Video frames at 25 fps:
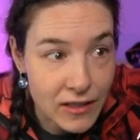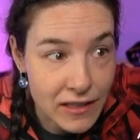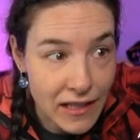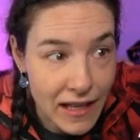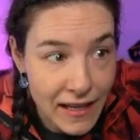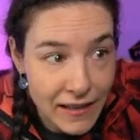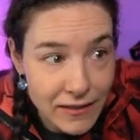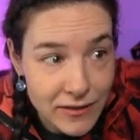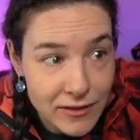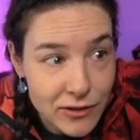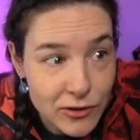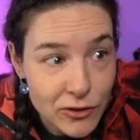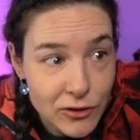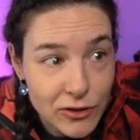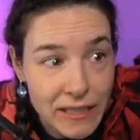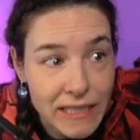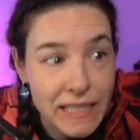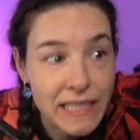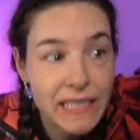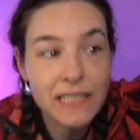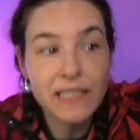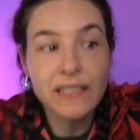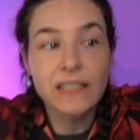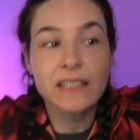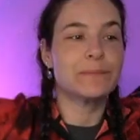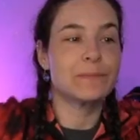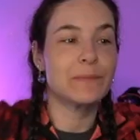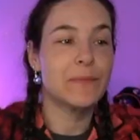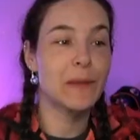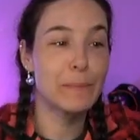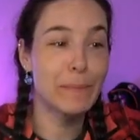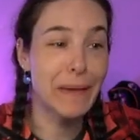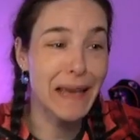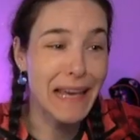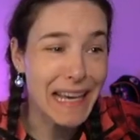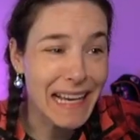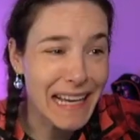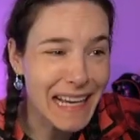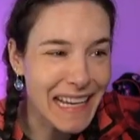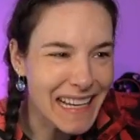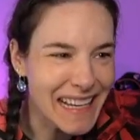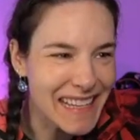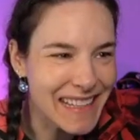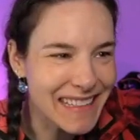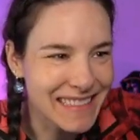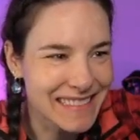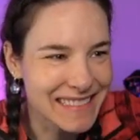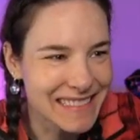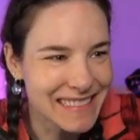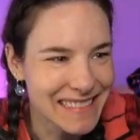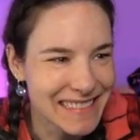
angle, it's green. Ban!